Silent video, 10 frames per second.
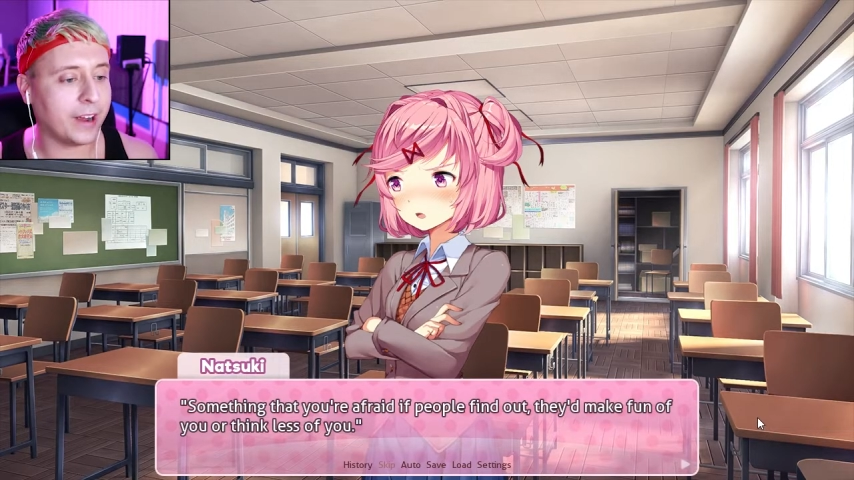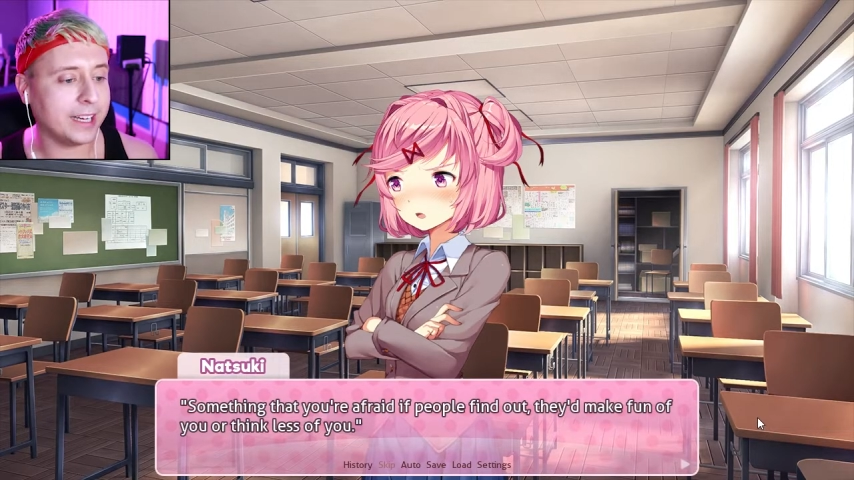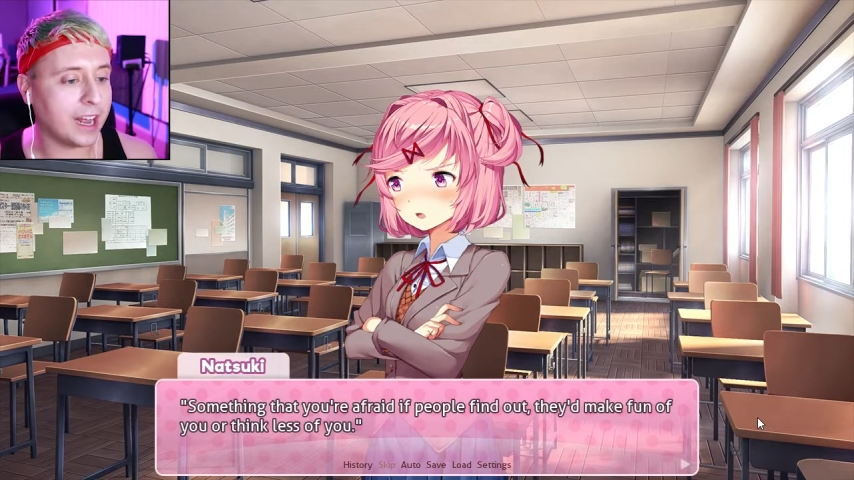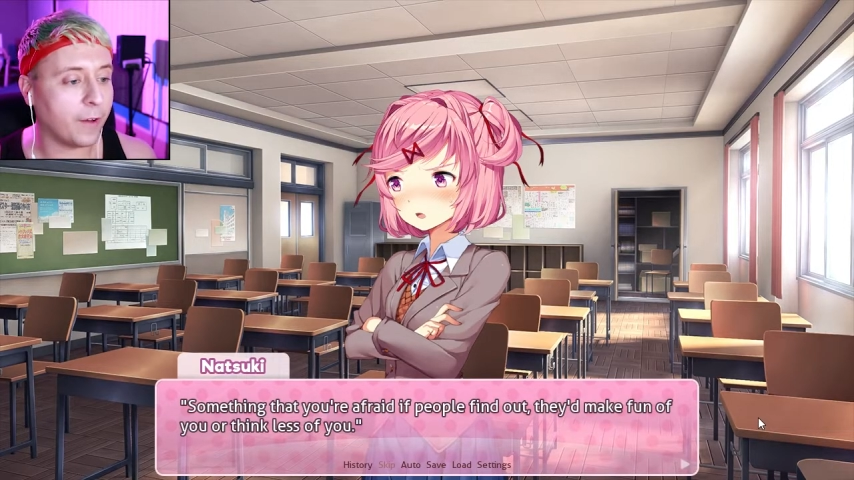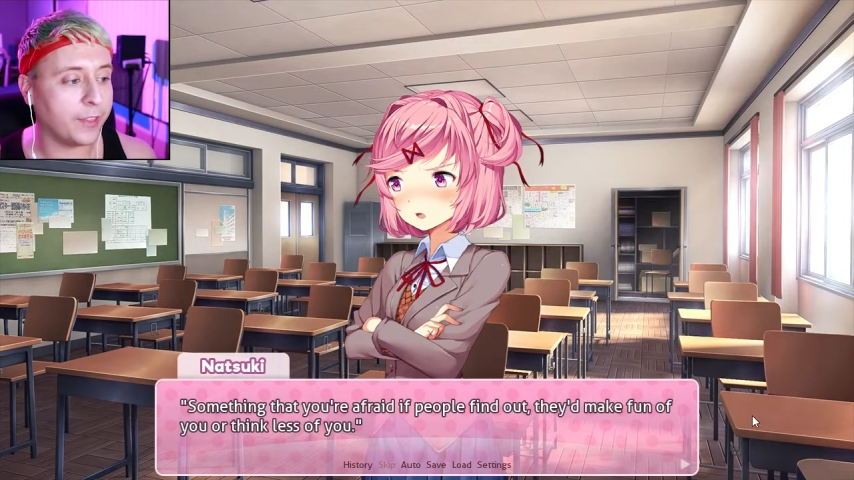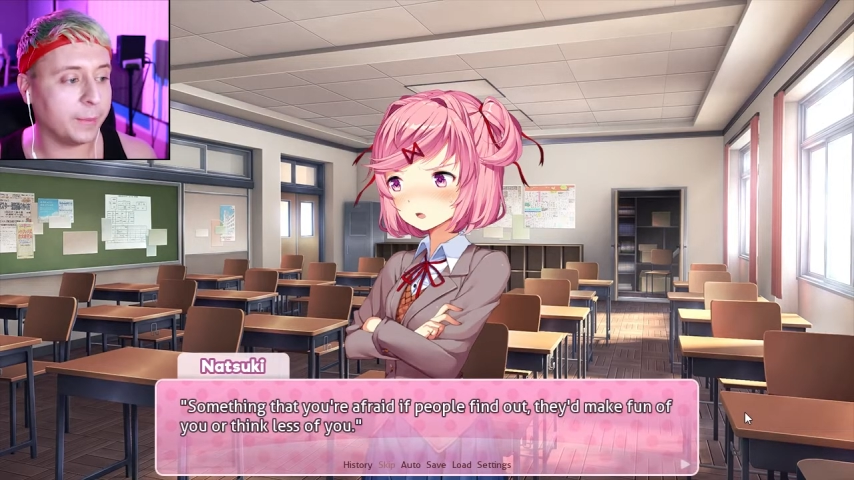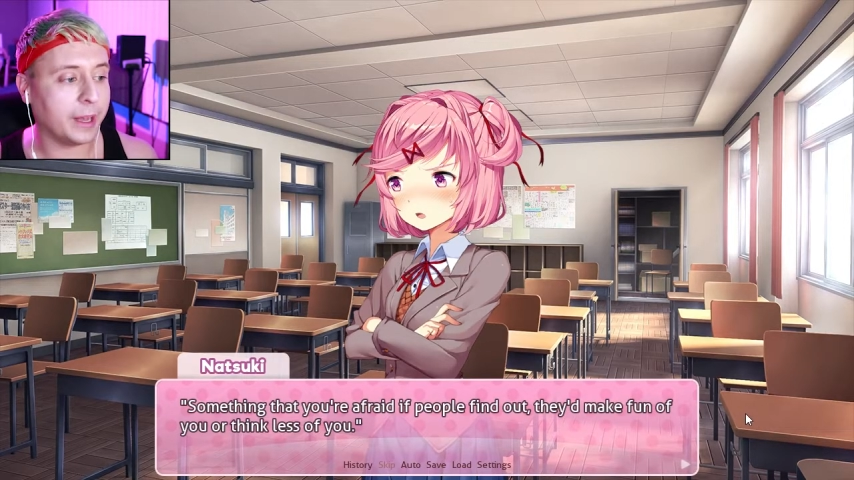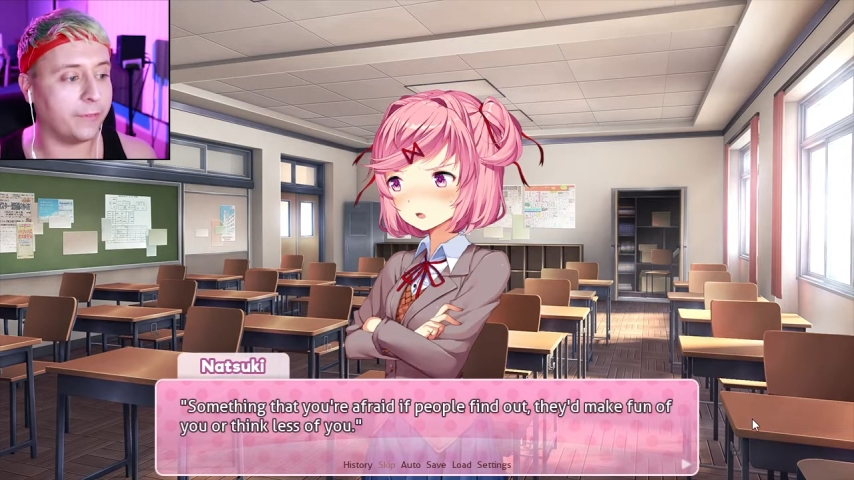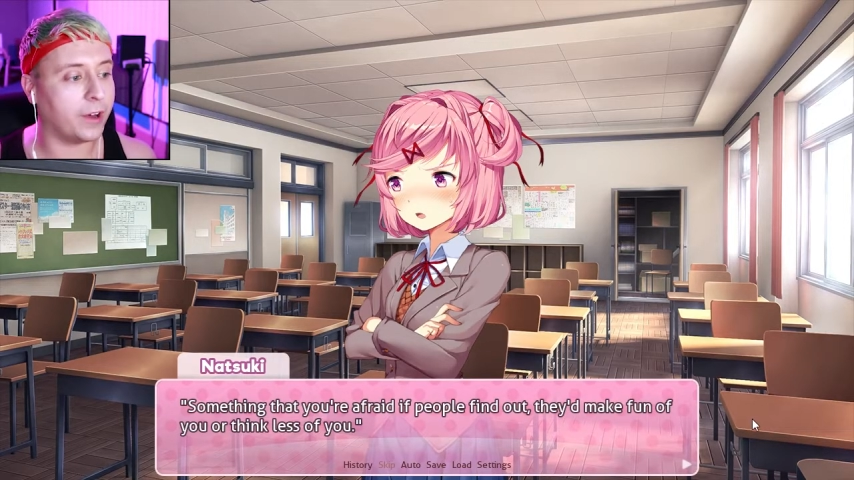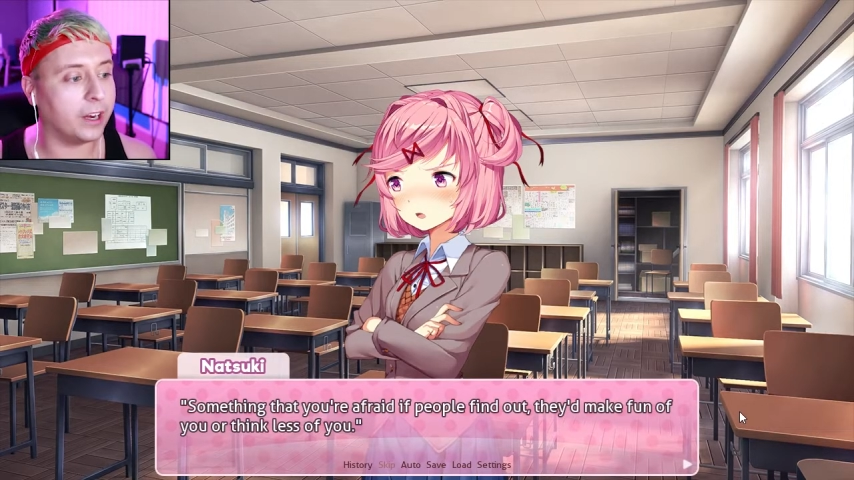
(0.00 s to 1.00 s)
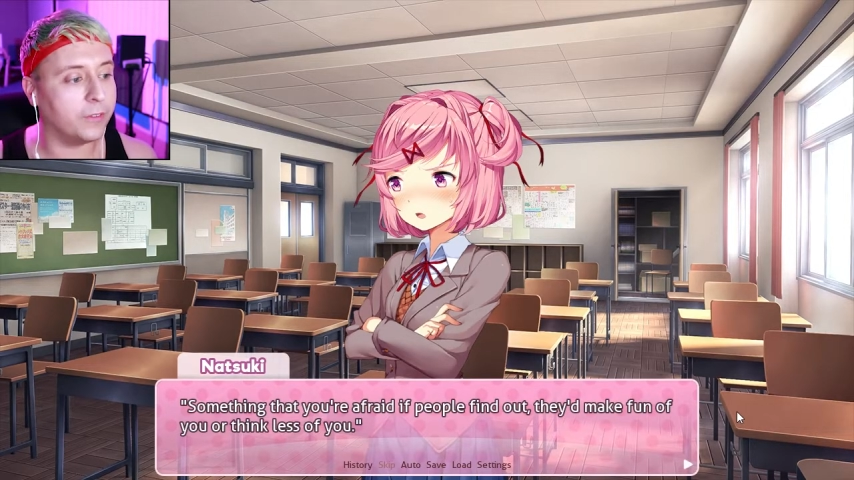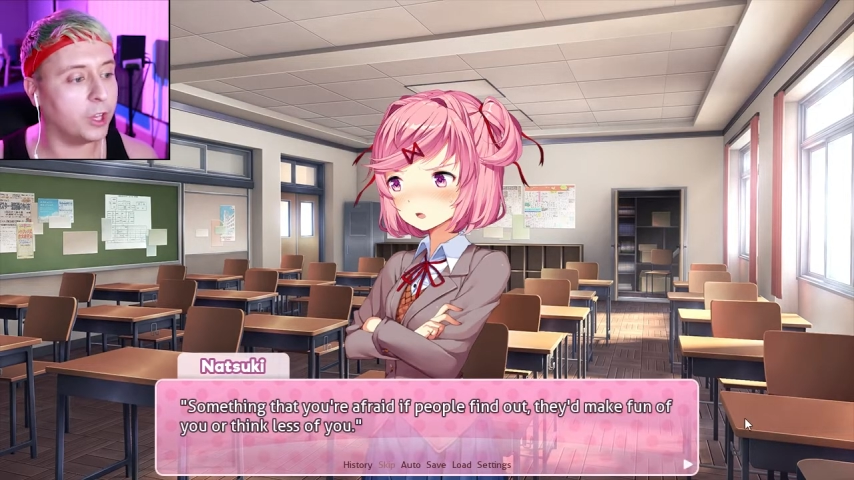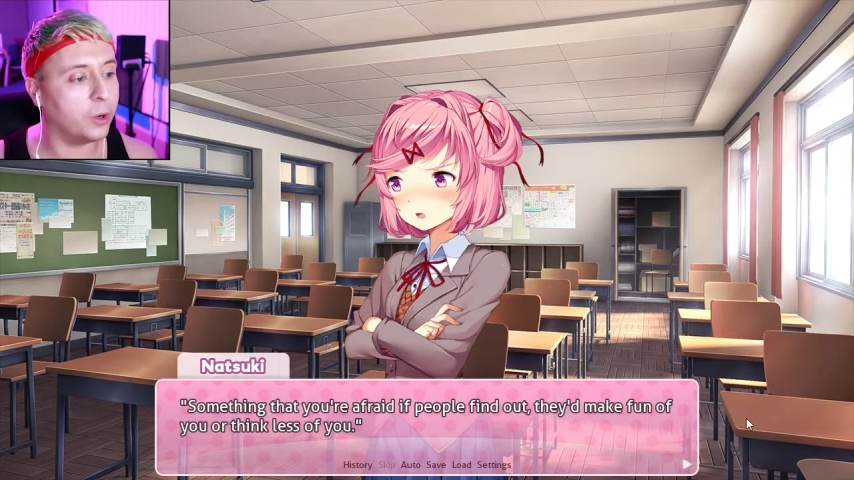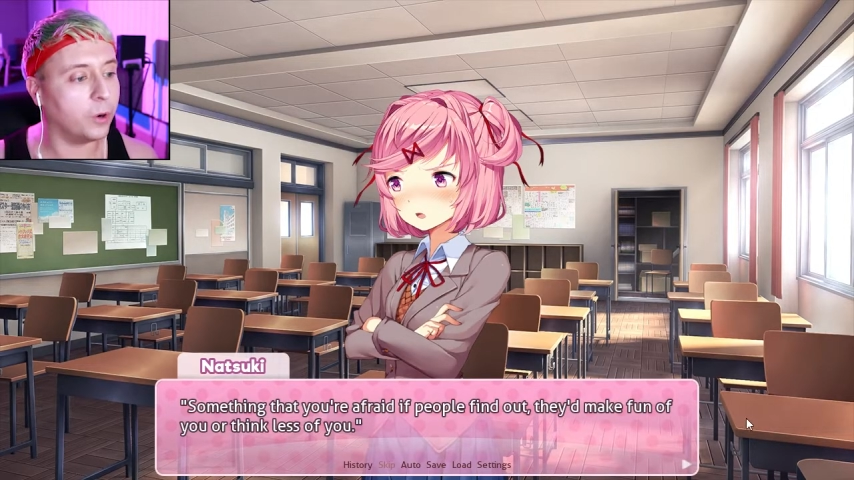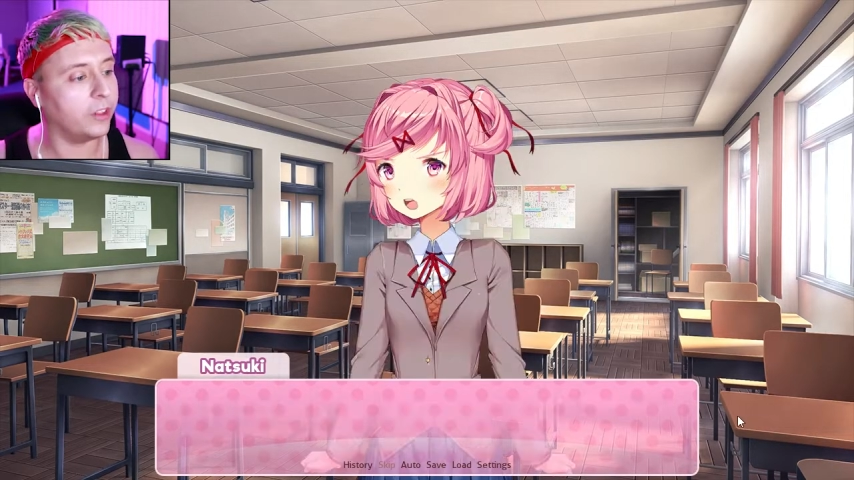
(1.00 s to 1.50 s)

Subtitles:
find out they'd make fun of you